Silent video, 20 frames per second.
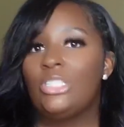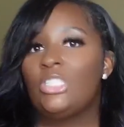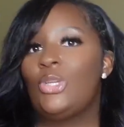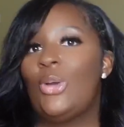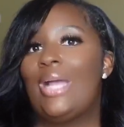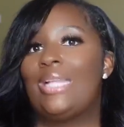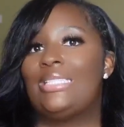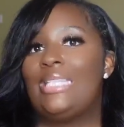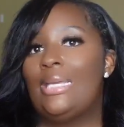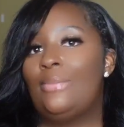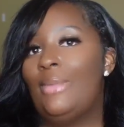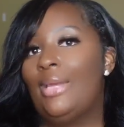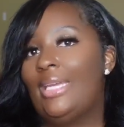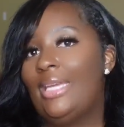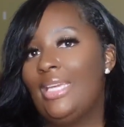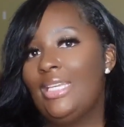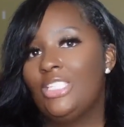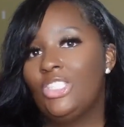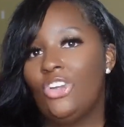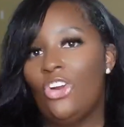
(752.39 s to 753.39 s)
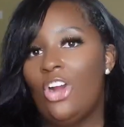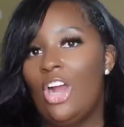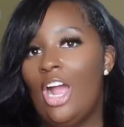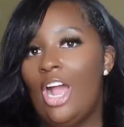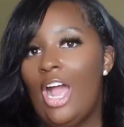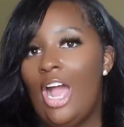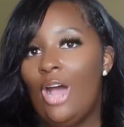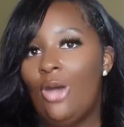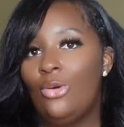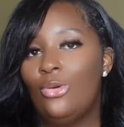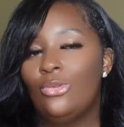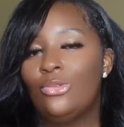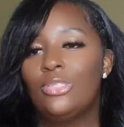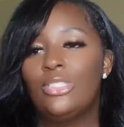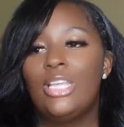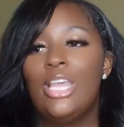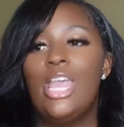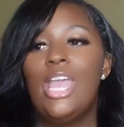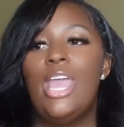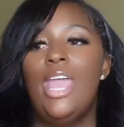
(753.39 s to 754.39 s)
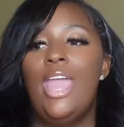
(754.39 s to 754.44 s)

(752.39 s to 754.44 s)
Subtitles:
So I take my kids to her house